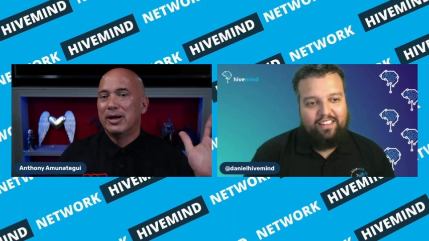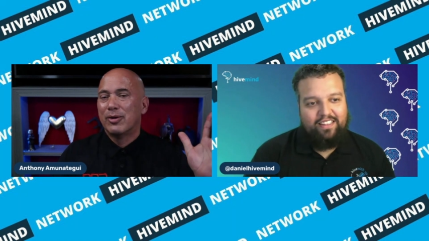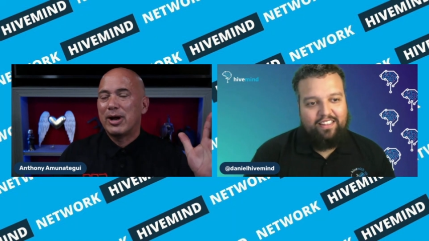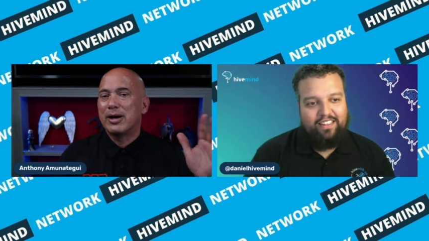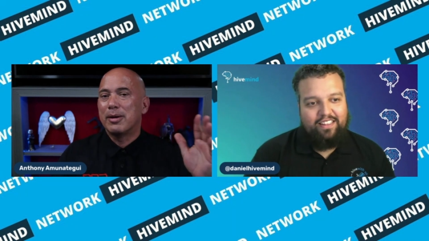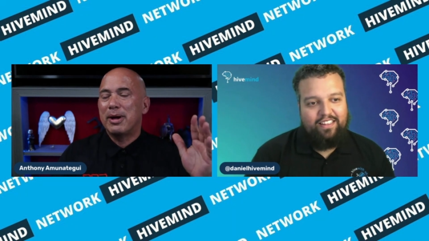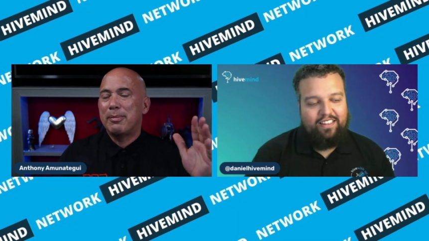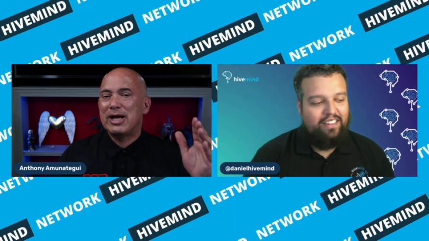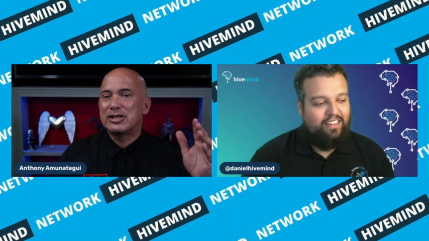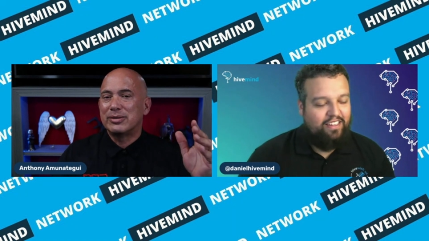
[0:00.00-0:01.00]
Speaker 1: Right here,
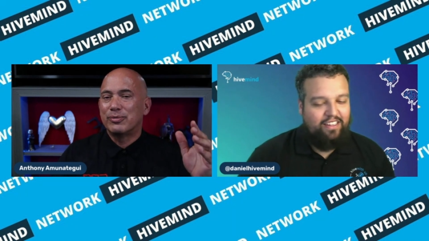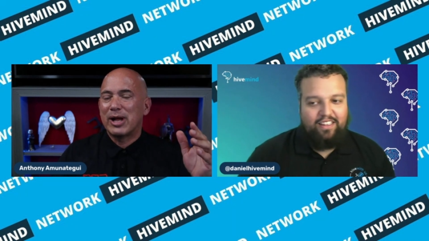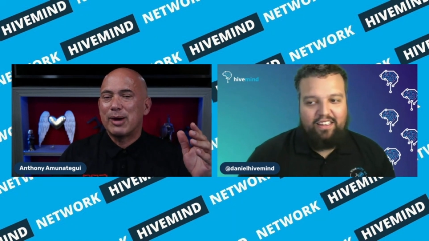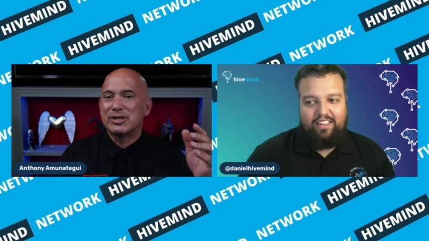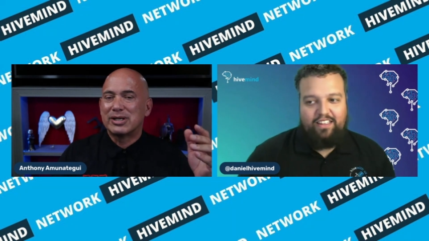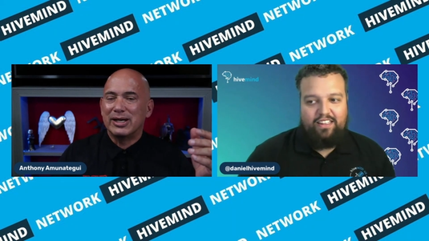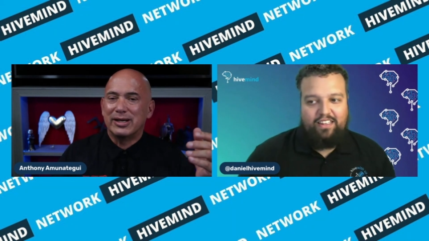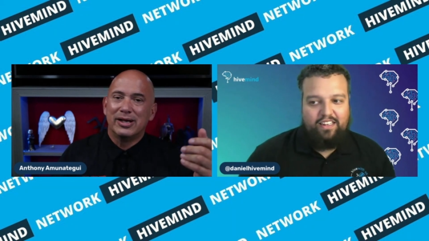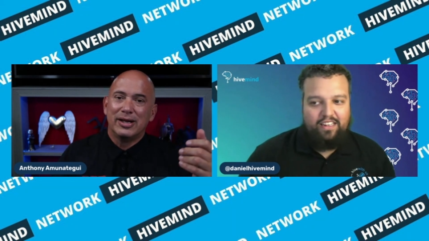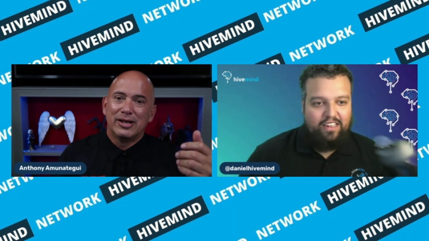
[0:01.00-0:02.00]
imagine when I was a
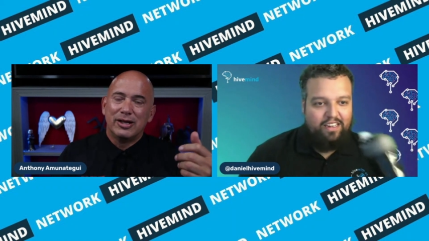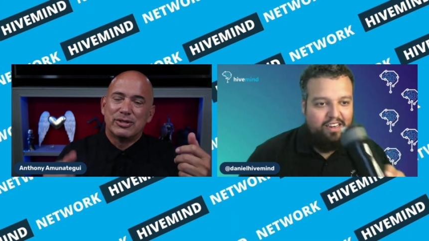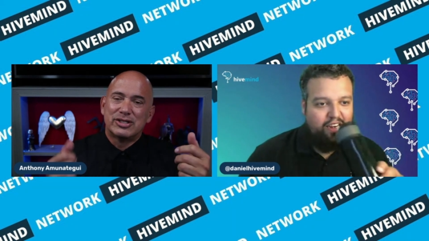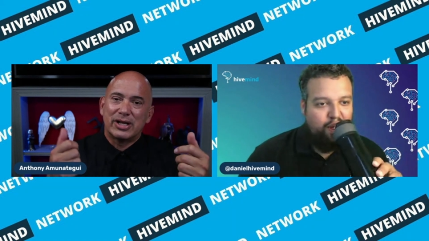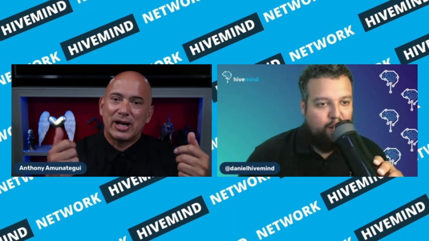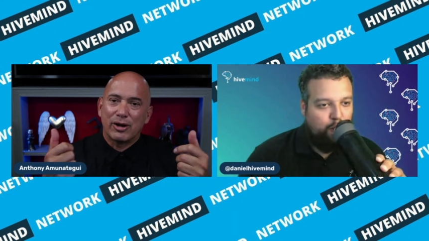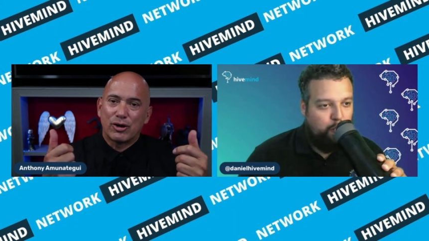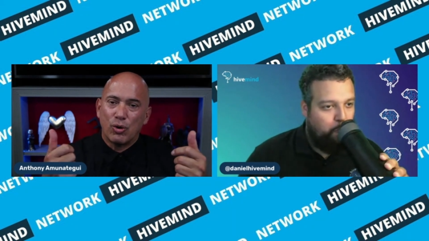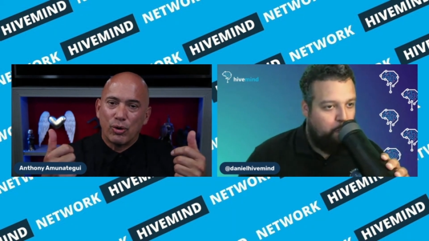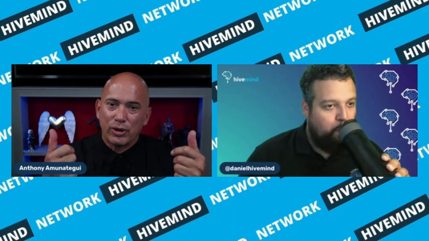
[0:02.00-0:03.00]
kid, you would sit on a
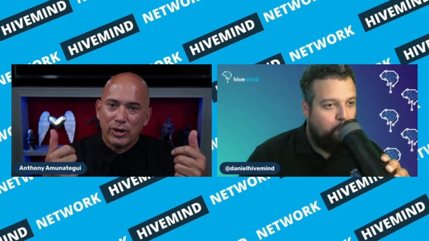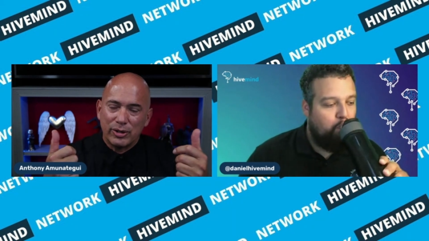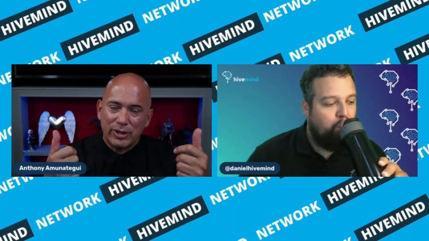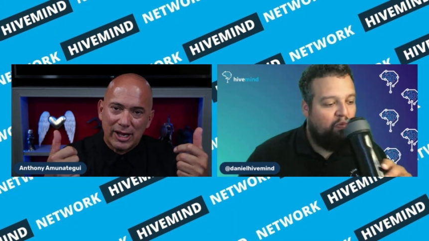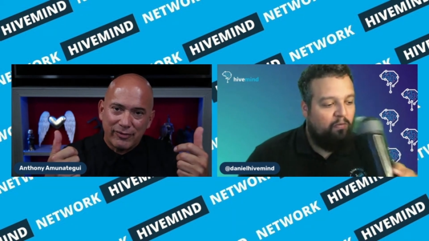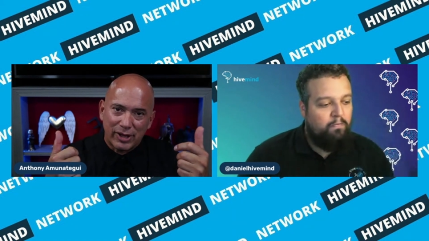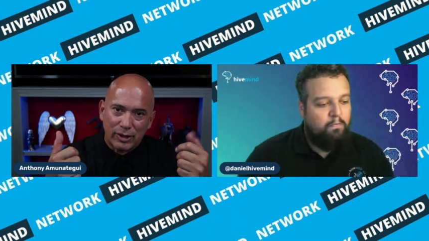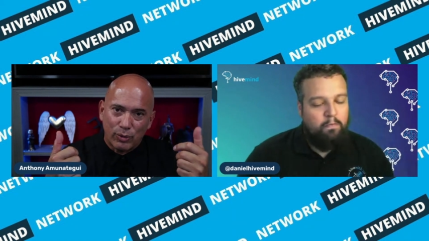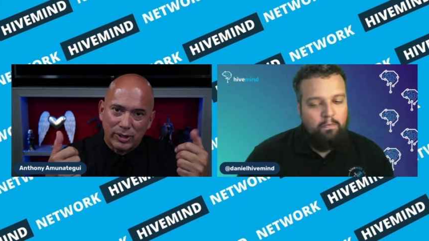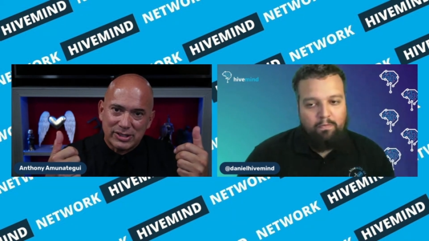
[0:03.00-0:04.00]
corner and you'd have like
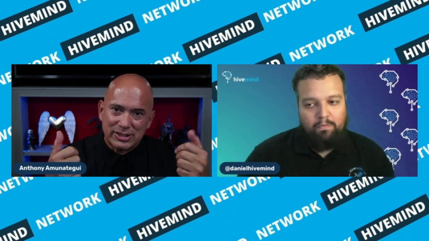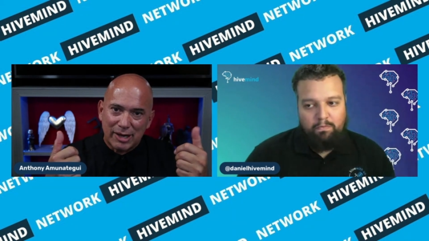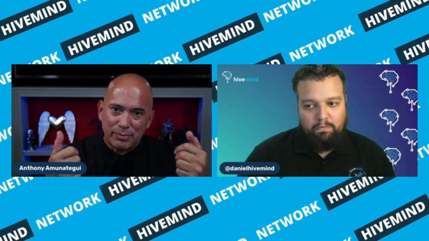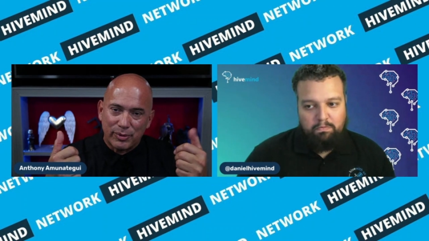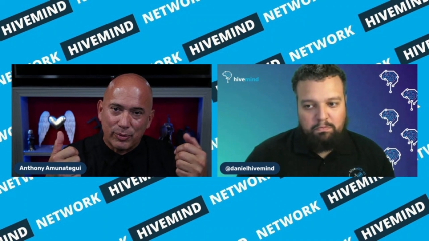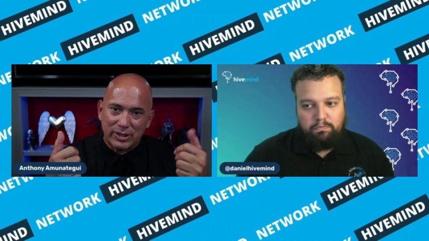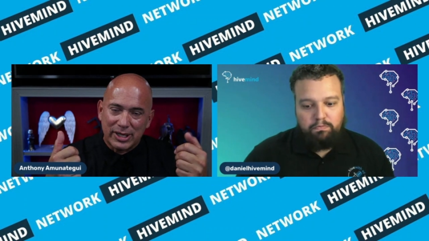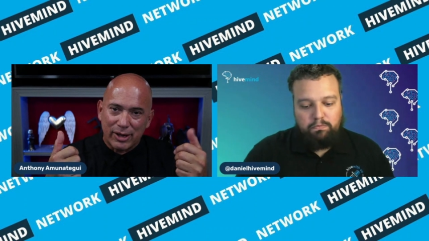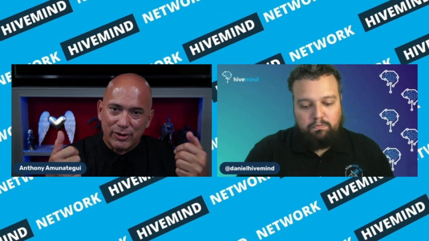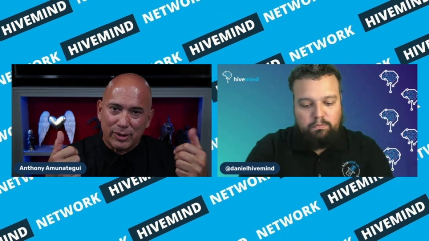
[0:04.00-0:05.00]
one stop, uh, one
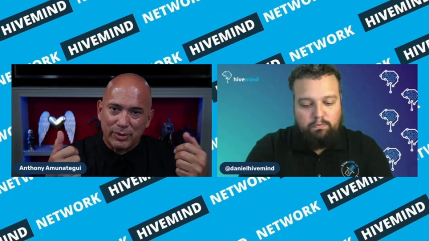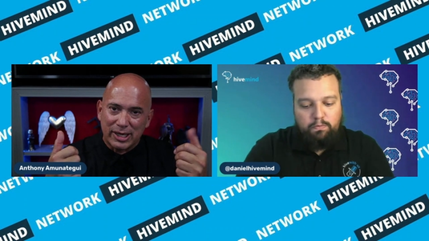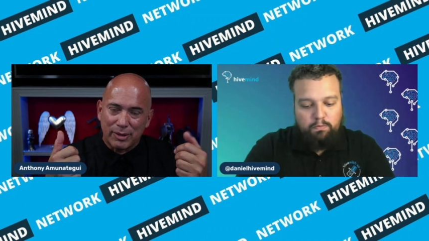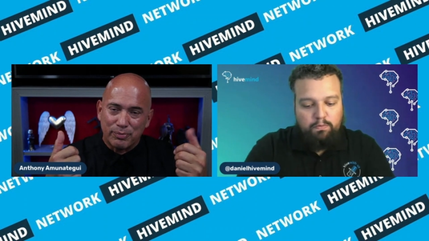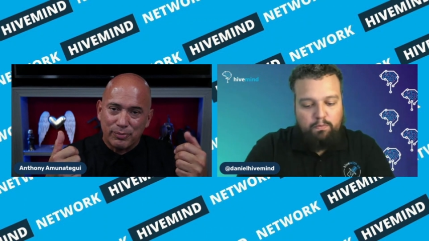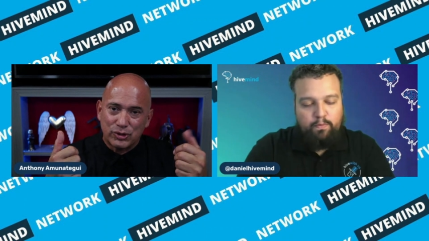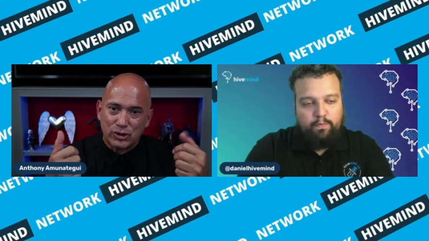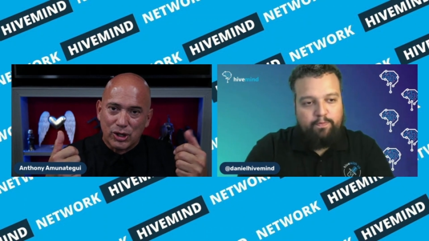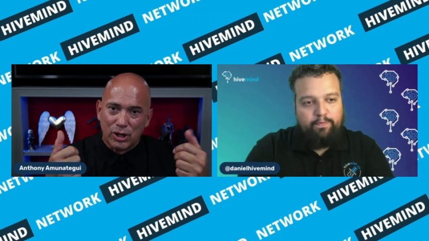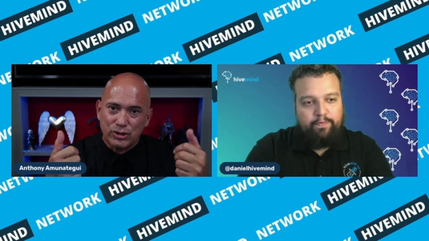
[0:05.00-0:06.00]
counter that would count
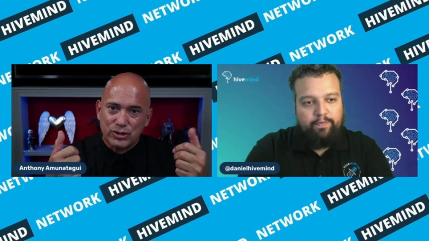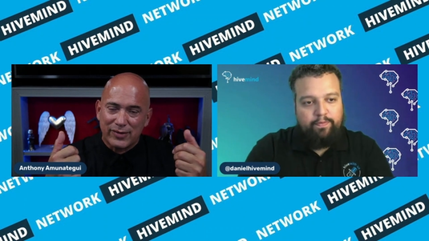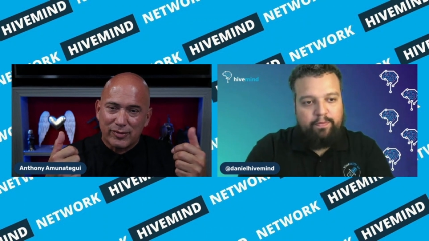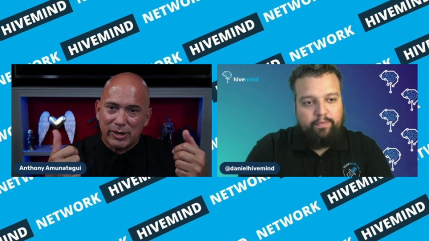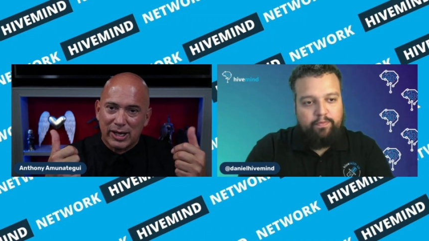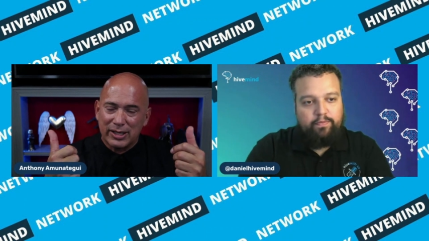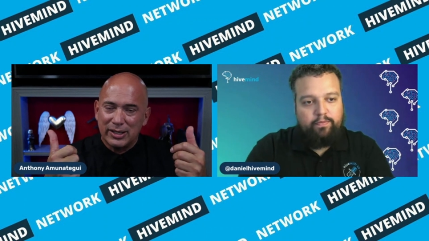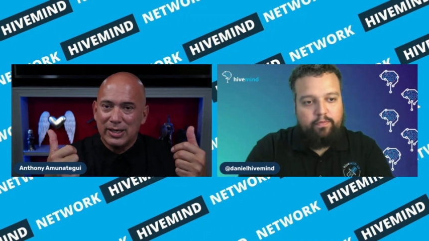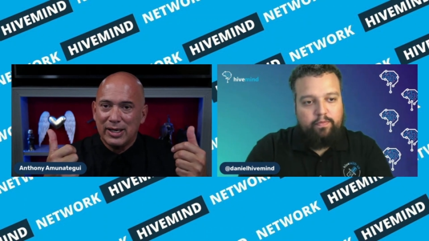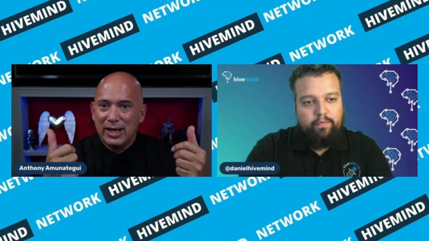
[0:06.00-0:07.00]
cars driving by,
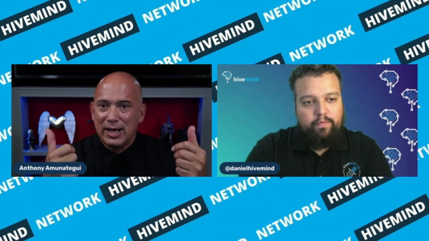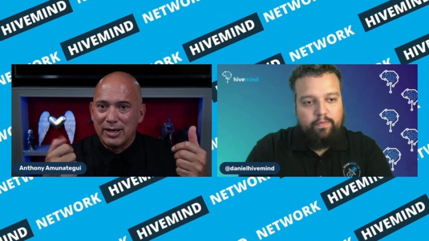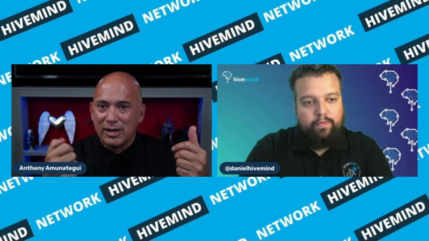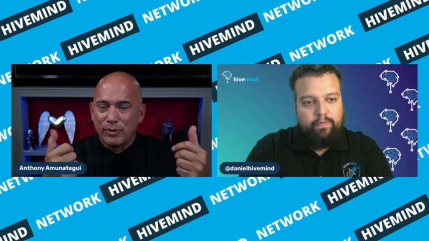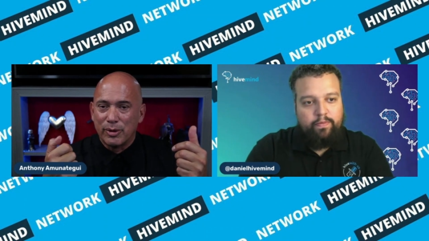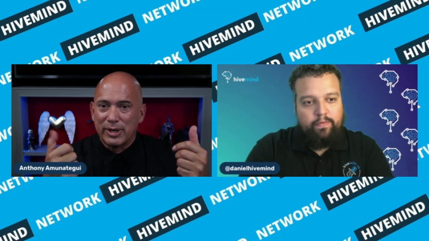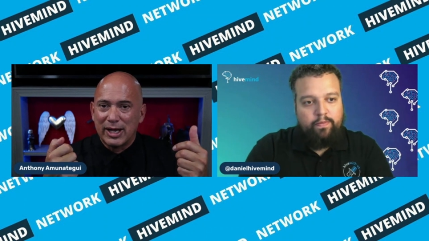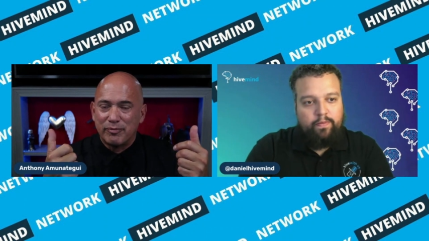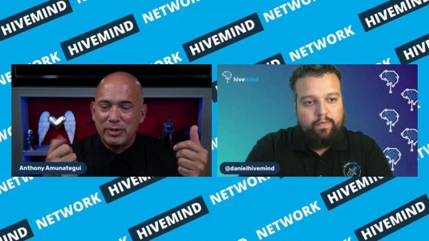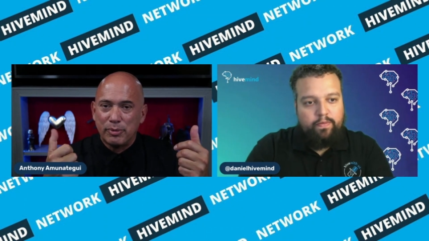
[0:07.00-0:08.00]
and the other one would
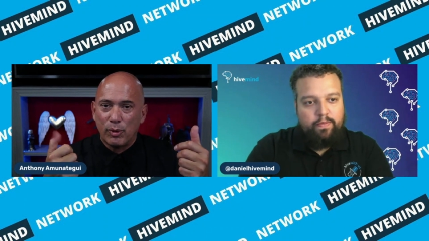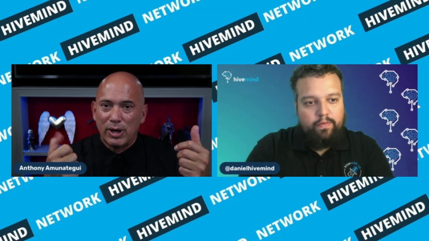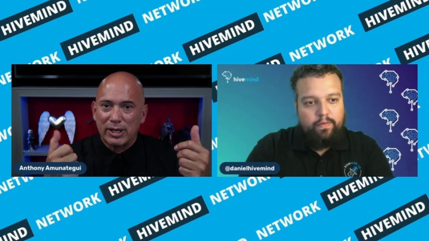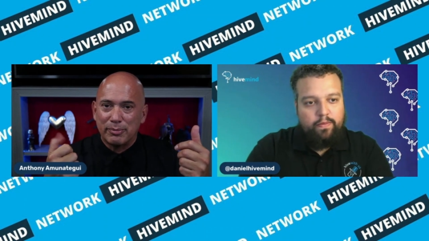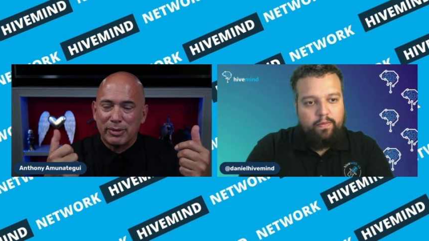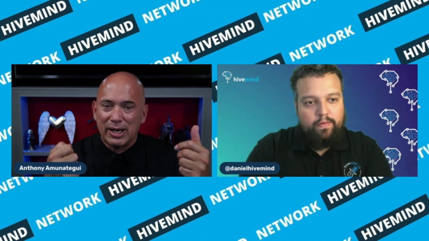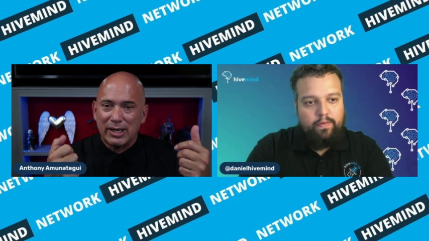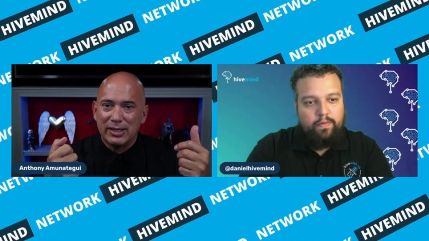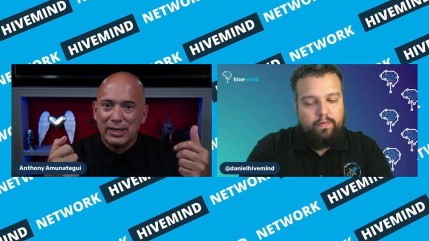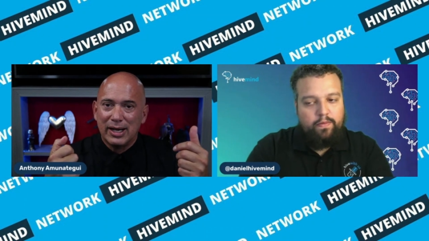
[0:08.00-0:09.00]
have people walking by,
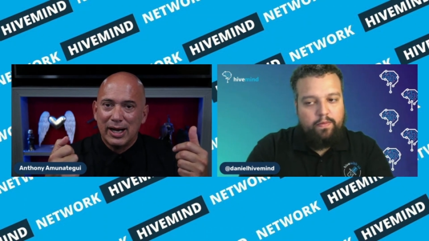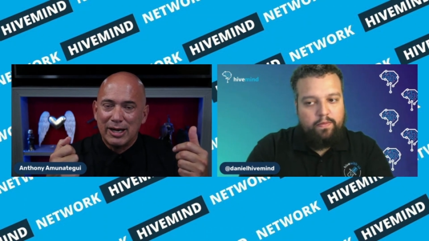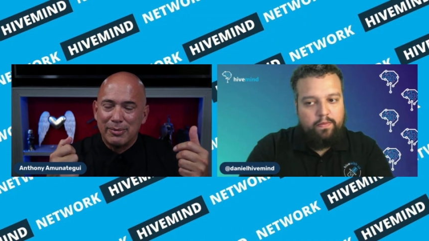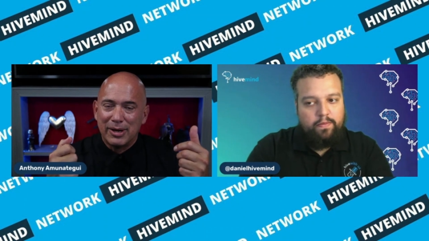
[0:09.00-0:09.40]
and you